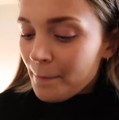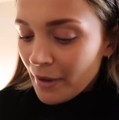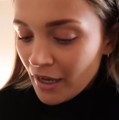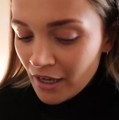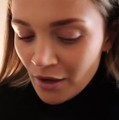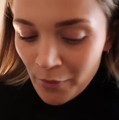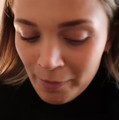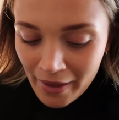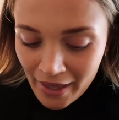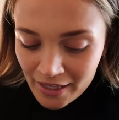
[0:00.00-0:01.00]
But we
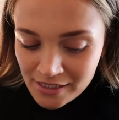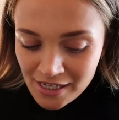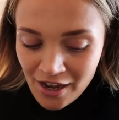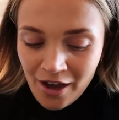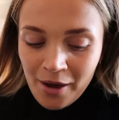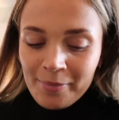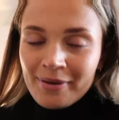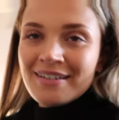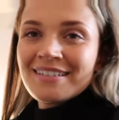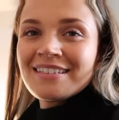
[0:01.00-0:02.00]
picked up,
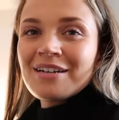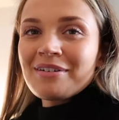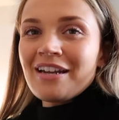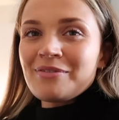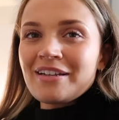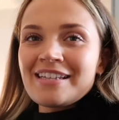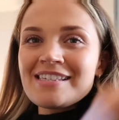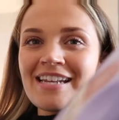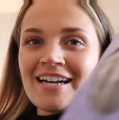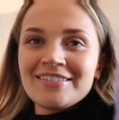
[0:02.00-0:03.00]
I'm gonna have one of
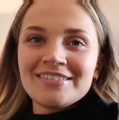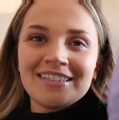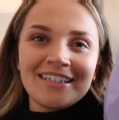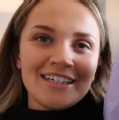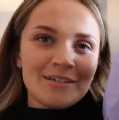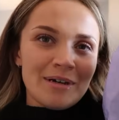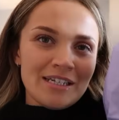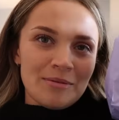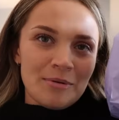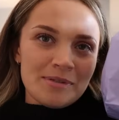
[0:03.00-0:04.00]
these now. Might
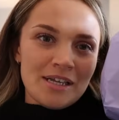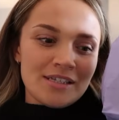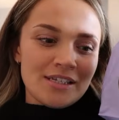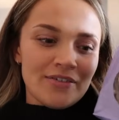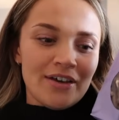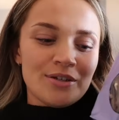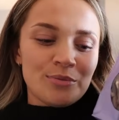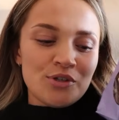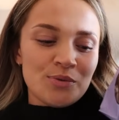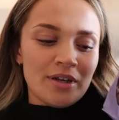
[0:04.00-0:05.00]
hit him upstairs and see if Aiden
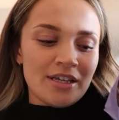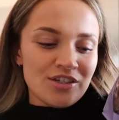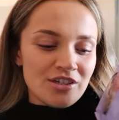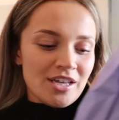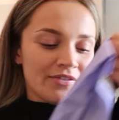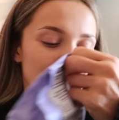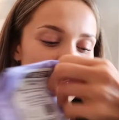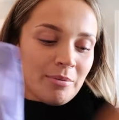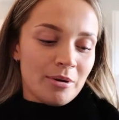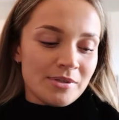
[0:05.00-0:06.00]
wants one. He's just having a
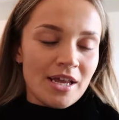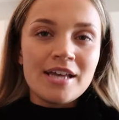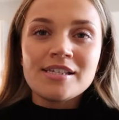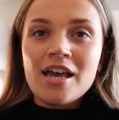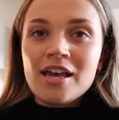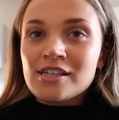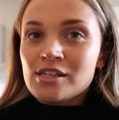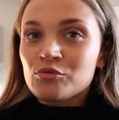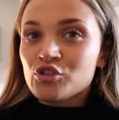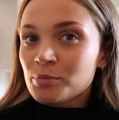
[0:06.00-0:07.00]
nap upstairs.
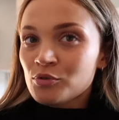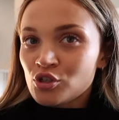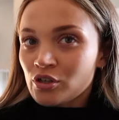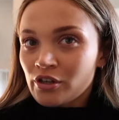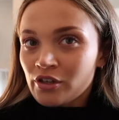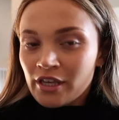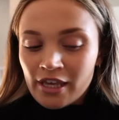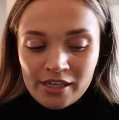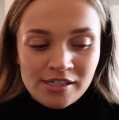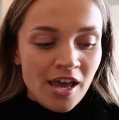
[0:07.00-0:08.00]
Some triple chocolate cookies.